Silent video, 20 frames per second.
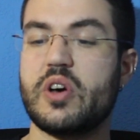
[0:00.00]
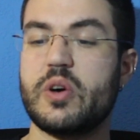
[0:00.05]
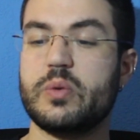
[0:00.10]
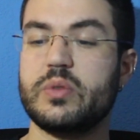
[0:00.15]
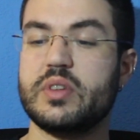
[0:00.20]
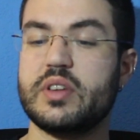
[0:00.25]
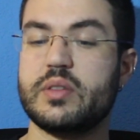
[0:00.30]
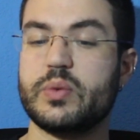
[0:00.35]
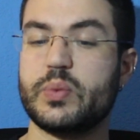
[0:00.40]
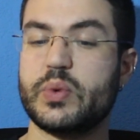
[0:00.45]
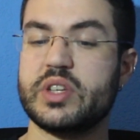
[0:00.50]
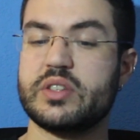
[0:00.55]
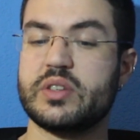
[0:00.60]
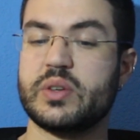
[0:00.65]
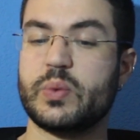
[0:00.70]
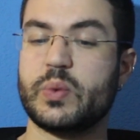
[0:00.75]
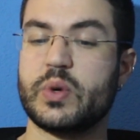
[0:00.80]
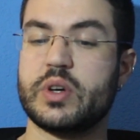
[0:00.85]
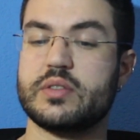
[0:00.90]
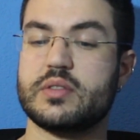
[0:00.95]
only the
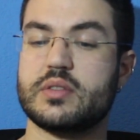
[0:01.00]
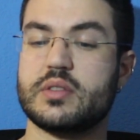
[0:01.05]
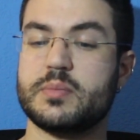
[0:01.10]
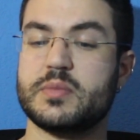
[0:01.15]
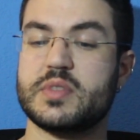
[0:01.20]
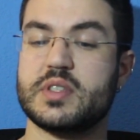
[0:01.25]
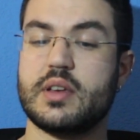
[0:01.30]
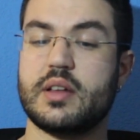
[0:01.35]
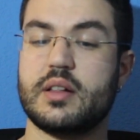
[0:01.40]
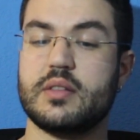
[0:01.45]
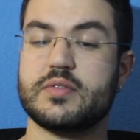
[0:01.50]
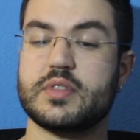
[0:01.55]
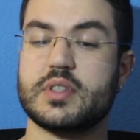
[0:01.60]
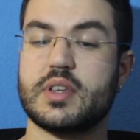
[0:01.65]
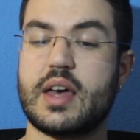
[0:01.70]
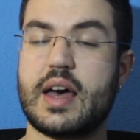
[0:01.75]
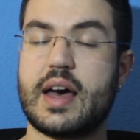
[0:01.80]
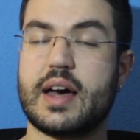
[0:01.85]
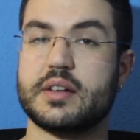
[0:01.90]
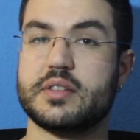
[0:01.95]
written words
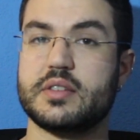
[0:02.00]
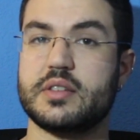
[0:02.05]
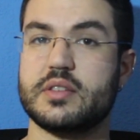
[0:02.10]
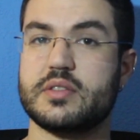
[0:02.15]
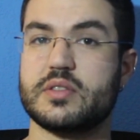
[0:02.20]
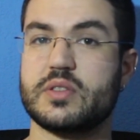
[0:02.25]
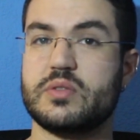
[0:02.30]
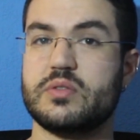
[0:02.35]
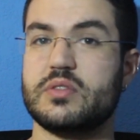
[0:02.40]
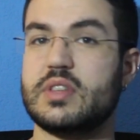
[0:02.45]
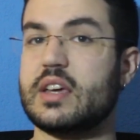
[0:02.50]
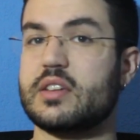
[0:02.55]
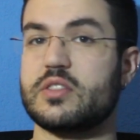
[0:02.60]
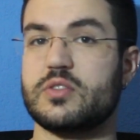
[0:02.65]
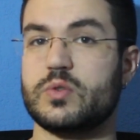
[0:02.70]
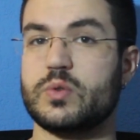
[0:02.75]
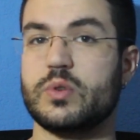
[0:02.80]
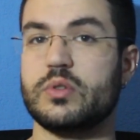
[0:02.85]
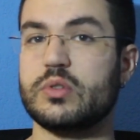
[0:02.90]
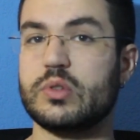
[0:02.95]
themselves acting as
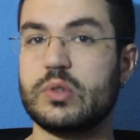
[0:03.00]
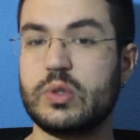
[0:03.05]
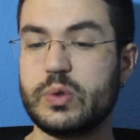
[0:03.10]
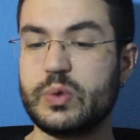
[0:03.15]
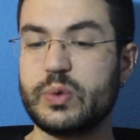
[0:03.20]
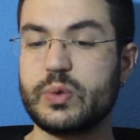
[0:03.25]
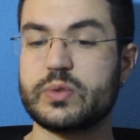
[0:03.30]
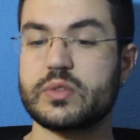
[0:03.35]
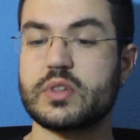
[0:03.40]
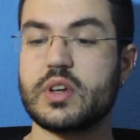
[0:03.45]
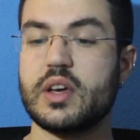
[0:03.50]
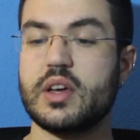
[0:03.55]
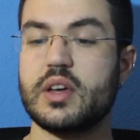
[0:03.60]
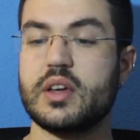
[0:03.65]
contextual clues.